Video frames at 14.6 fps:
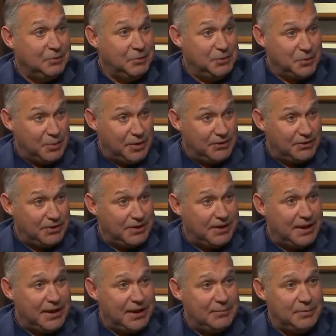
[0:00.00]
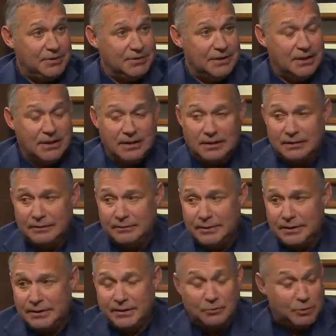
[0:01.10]
when the president came, and
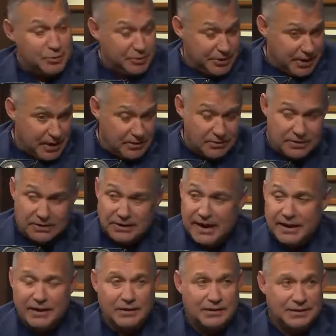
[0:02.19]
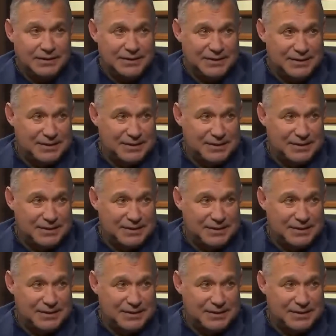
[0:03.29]
then we were together in Atlanta. We